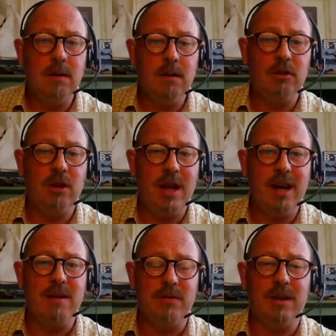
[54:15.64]
you design
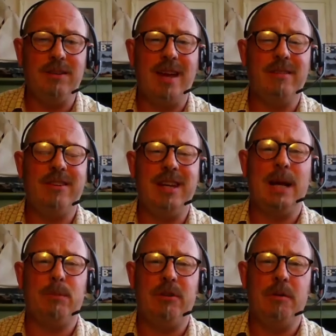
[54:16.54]
aircraft that can take
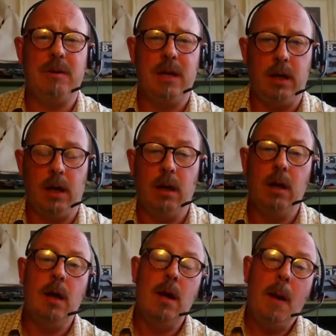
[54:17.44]
an absolute kicking,
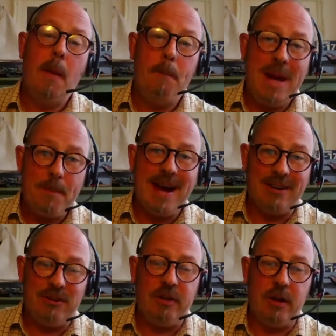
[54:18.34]
be
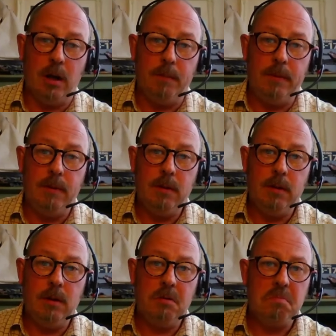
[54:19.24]
patched up
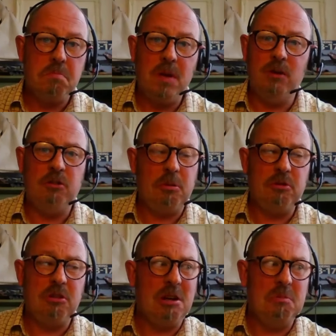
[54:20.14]
in
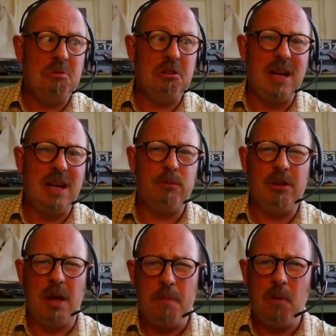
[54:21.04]
sometimes
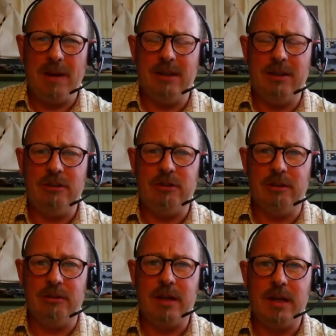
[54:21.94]
absolutely appalling
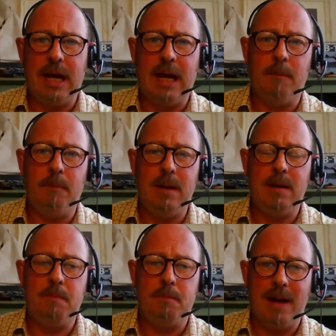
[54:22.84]
conditions, and
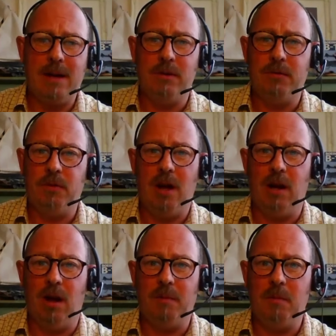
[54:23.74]
be back on the fly
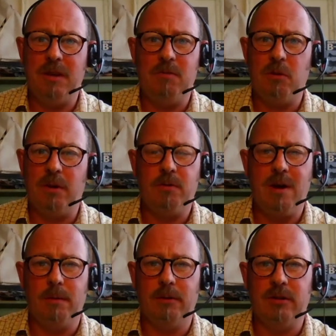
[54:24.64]
line within
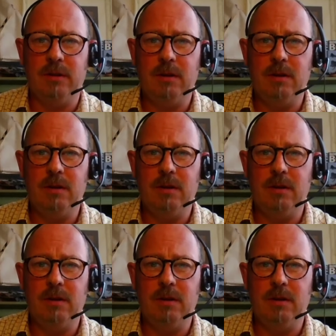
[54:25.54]
twenty-four hours.